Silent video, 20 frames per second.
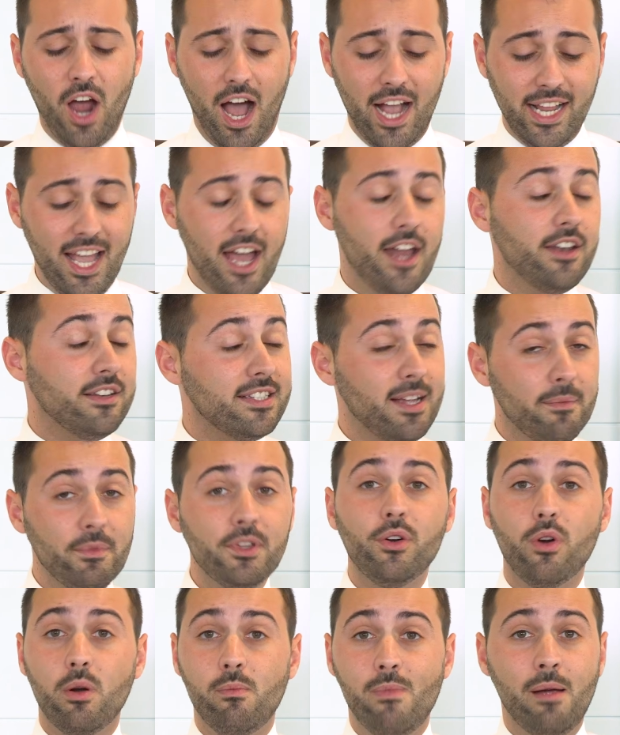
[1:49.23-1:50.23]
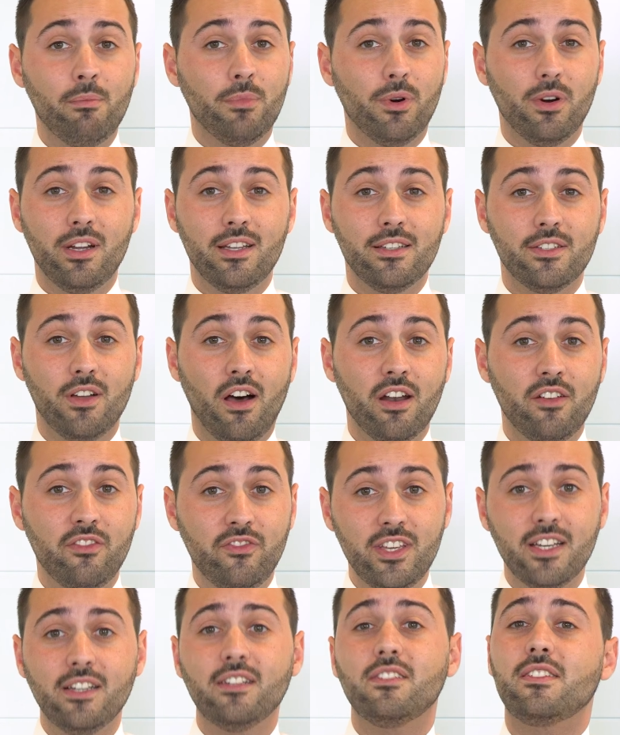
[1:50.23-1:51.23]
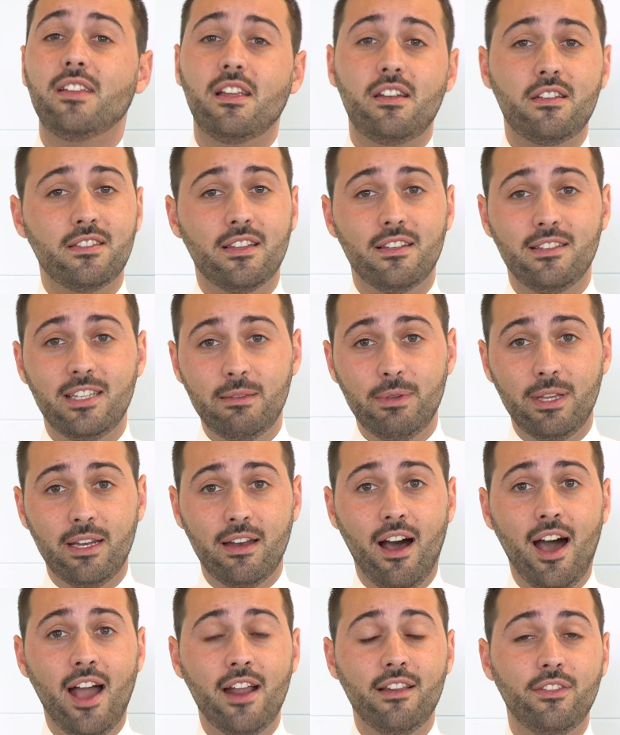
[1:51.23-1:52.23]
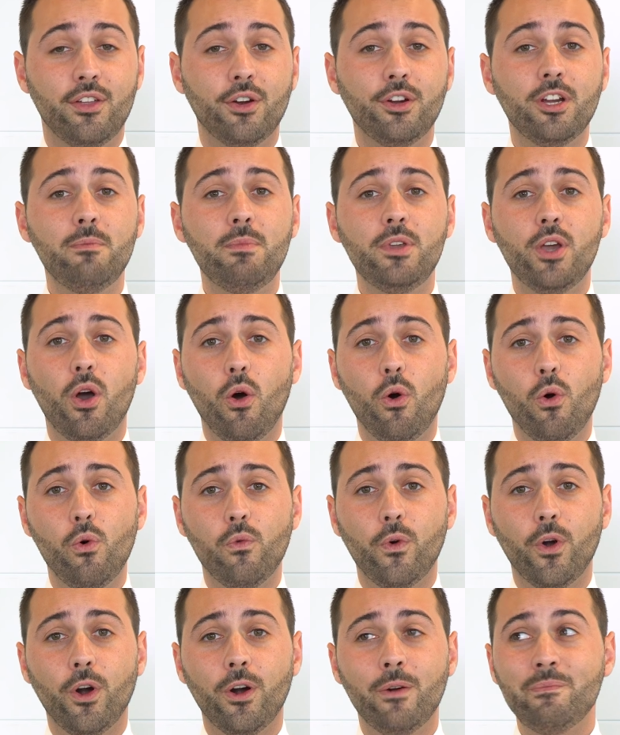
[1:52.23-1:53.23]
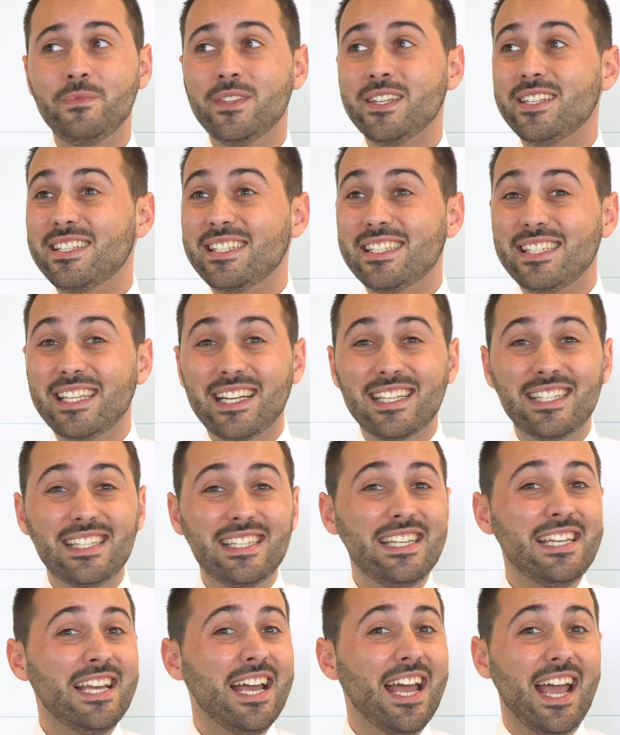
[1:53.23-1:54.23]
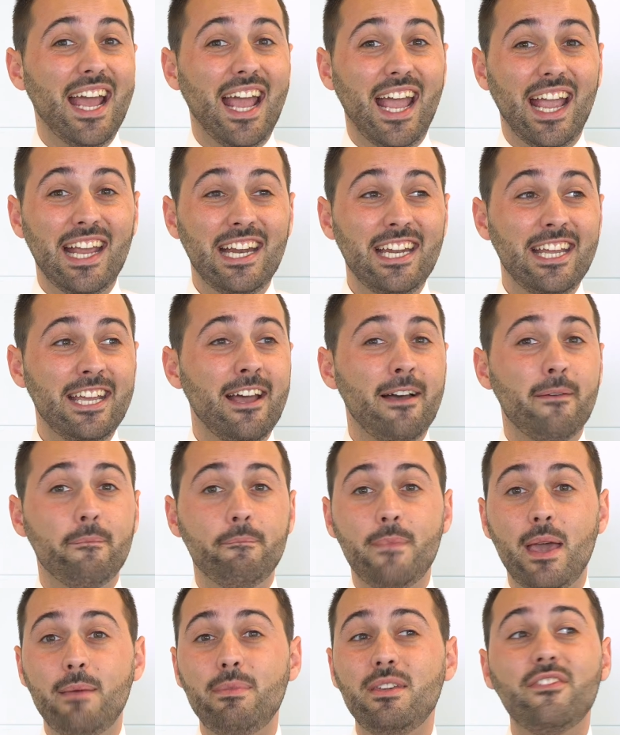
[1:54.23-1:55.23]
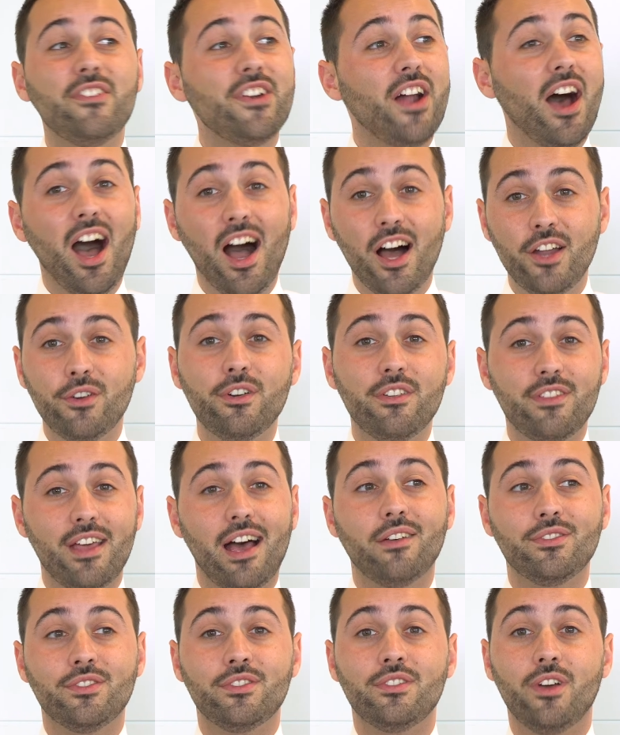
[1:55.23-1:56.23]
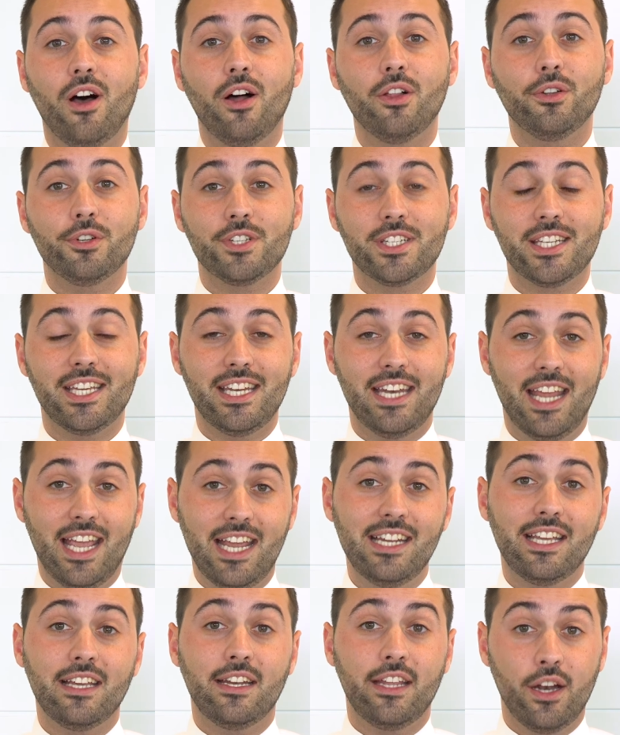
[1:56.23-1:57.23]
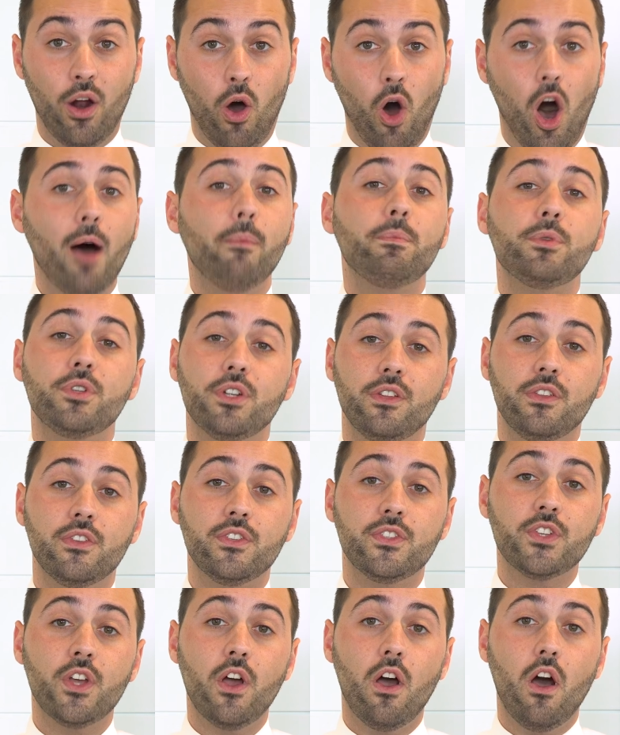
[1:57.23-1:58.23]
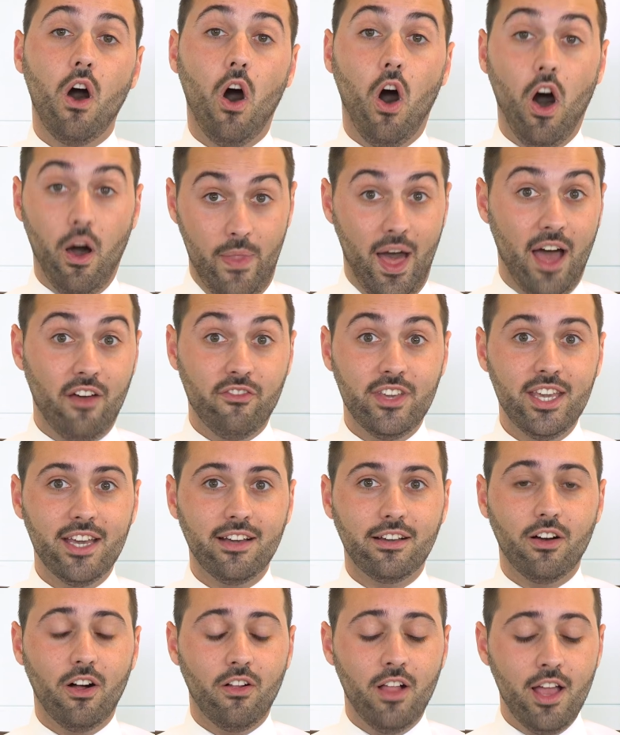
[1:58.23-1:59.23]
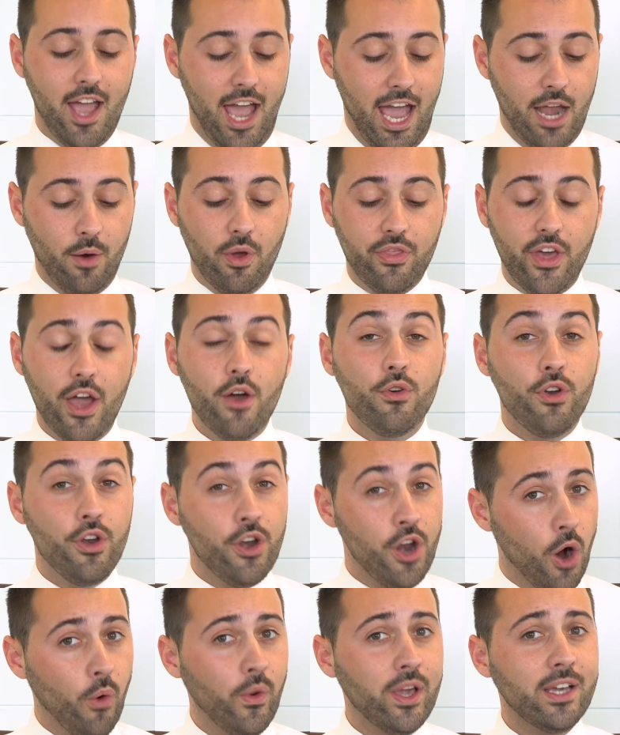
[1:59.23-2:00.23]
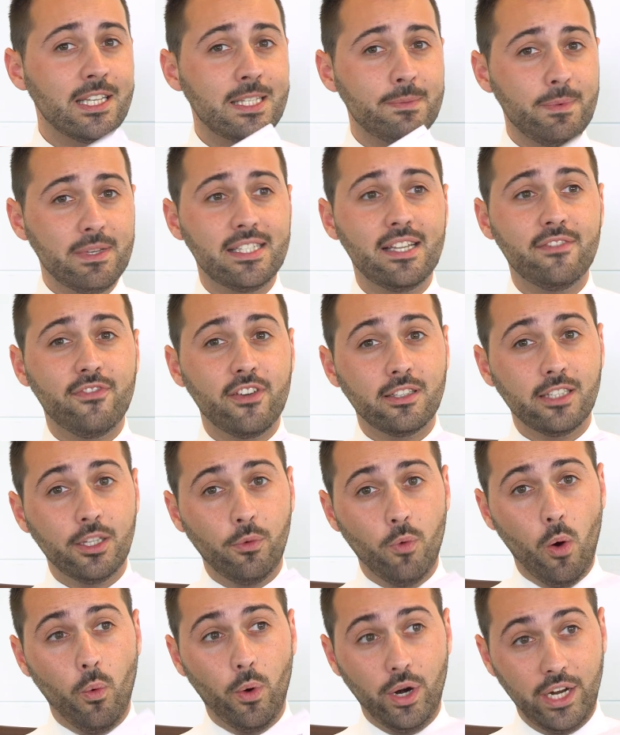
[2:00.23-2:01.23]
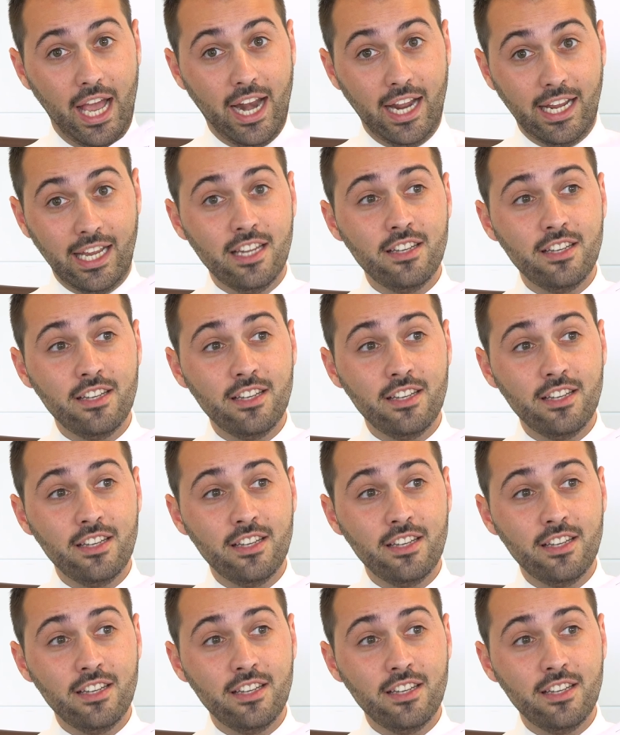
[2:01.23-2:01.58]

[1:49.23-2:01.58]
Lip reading: Again, something to remember is on a vehicle such as a DB9, there could be over 60, 80, maybe even $100,000 Canadian in options on that vehicle. And without knowing specifically what we're getting